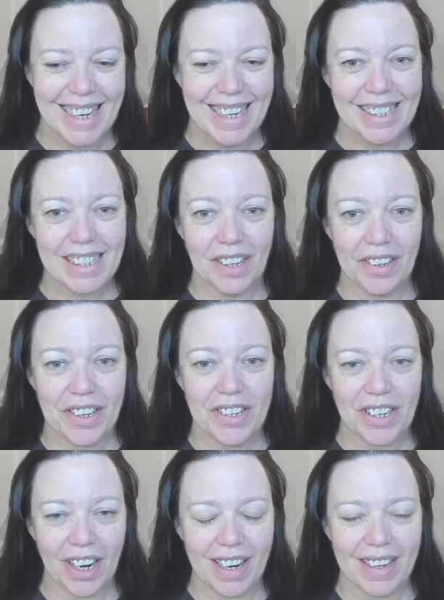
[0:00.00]
So you
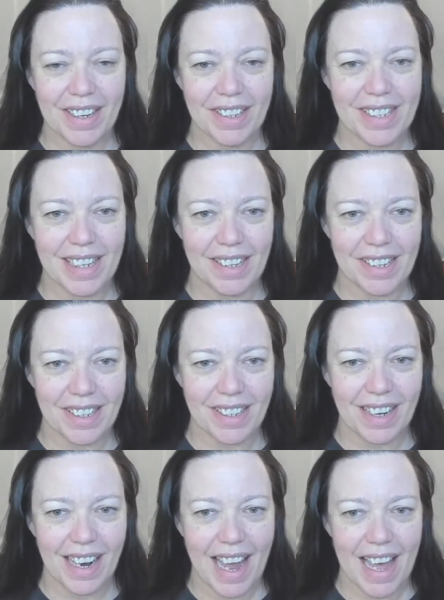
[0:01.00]
start at your
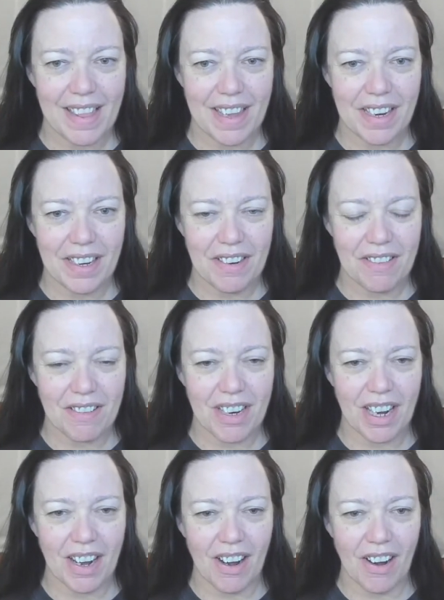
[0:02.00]
center and then you
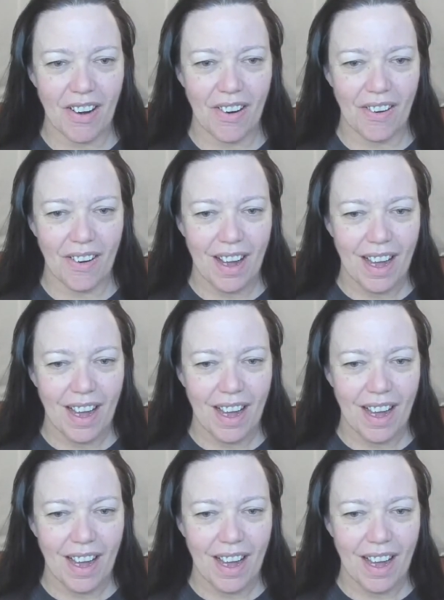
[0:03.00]
go